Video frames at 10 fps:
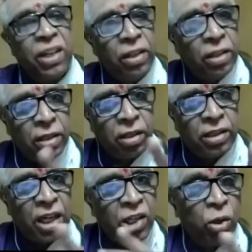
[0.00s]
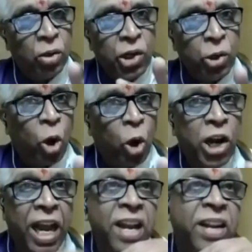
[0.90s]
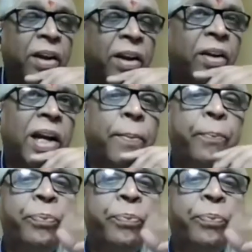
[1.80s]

here there is no new content, right?